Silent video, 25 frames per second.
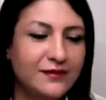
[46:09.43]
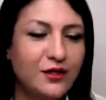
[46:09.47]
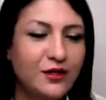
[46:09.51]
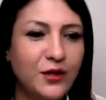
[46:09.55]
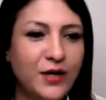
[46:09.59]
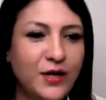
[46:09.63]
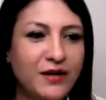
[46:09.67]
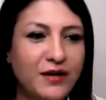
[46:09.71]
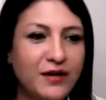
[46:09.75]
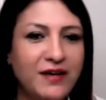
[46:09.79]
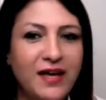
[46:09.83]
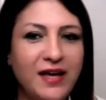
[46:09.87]

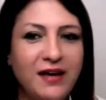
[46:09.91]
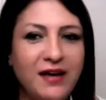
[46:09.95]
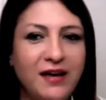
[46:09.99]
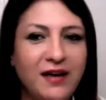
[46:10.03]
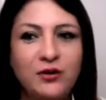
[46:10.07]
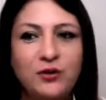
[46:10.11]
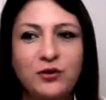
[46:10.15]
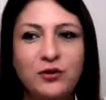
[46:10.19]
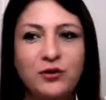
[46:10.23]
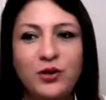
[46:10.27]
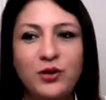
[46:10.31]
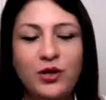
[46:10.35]
Okay, we
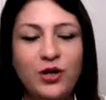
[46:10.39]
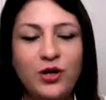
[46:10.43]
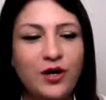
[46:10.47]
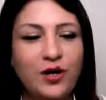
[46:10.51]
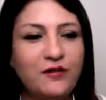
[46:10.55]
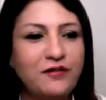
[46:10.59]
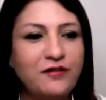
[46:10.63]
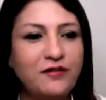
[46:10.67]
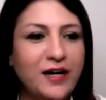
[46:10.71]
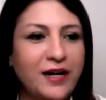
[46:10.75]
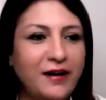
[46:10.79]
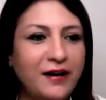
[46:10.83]
have a whole
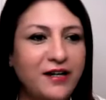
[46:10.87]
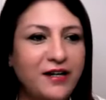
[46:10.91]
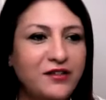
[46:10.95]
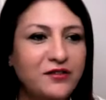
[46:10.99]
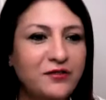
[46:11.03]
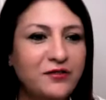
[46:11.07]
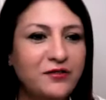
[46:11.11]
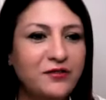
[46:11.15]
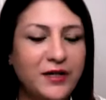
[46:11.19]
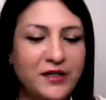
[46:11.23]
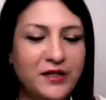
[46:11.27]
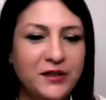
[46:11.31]
lot of
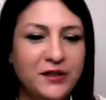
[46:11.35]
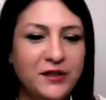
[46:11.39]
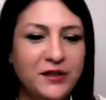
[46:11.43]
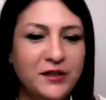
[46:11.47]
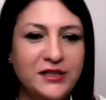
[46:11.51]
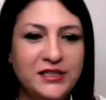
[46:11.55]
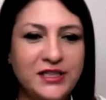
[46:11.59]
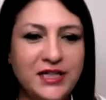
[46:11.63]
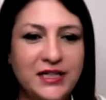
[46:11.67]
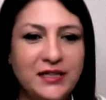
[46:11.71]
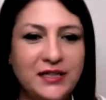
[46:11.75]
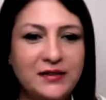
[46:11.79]
clearings for
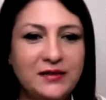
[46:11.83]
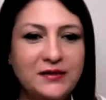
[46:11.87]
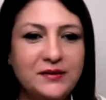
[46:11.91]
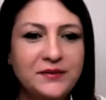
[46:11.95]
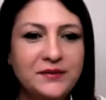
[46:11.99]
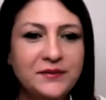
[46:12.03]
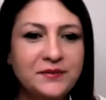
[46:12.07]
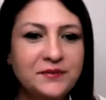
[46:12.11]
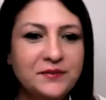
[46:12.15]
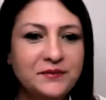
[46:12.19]
eternal jailer.